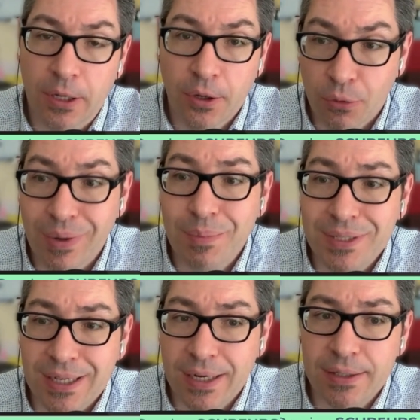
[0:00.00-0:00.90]
a
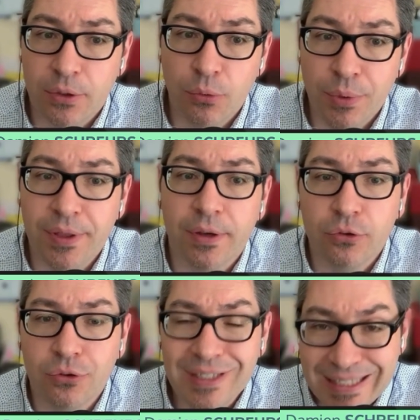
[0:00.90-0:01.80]
website without
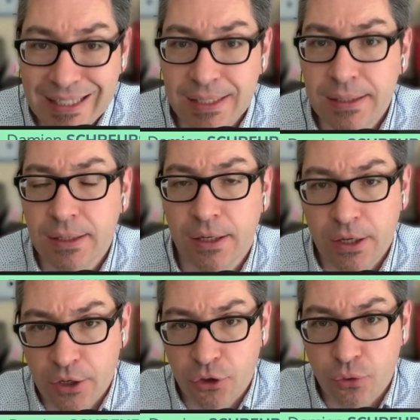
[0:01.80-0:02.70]
the need
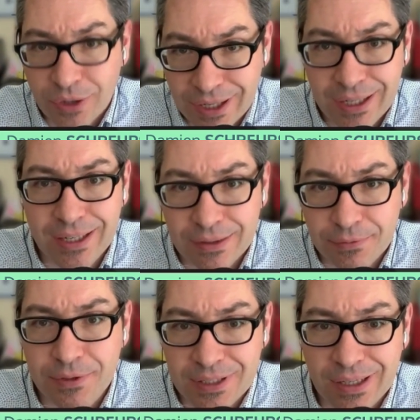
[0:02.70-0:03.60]
to click and
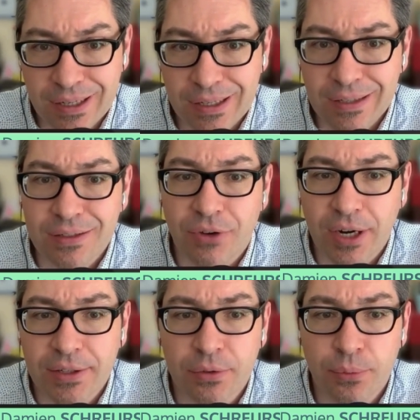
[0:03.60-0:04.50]
physically
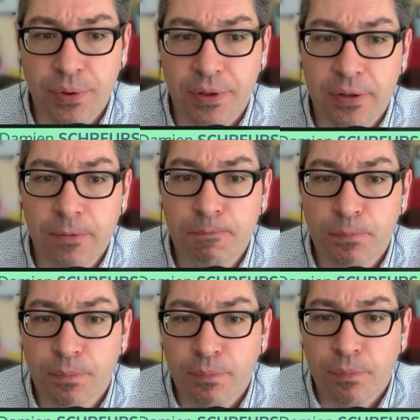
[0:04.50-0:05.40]
interact with it.
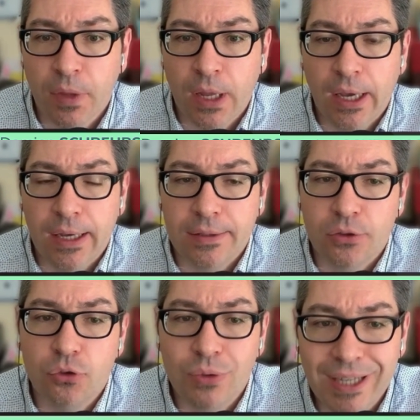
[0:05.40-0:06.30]

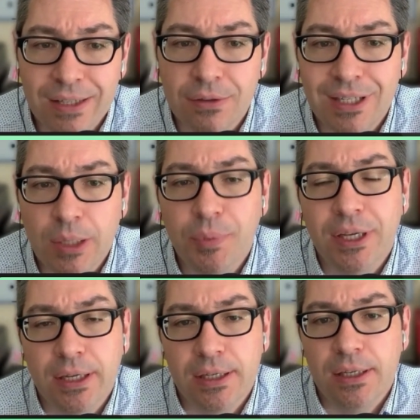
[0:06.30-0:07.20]
And to get an
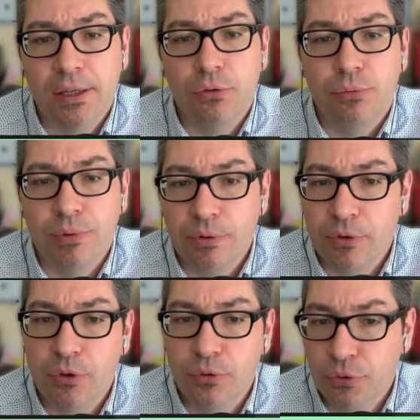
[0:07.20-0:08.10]
API key, you
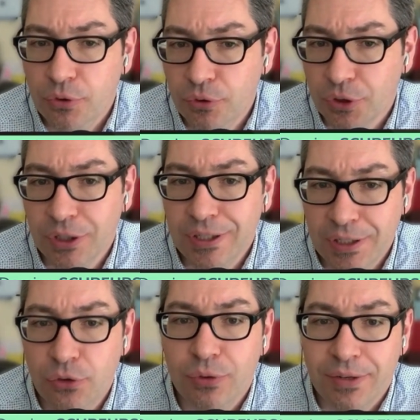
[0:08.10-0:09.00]
you usually
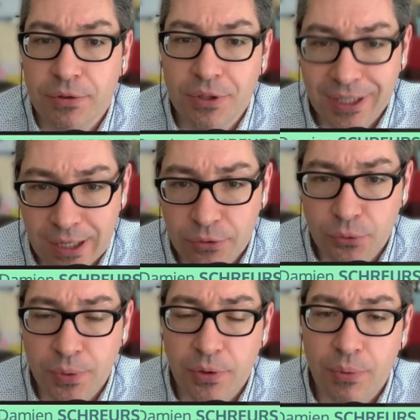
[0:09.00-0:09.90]
need to have an account
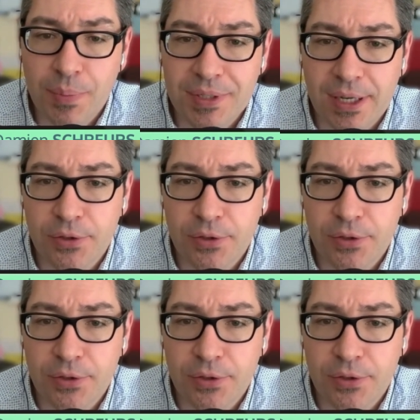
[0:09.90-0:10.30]
with the website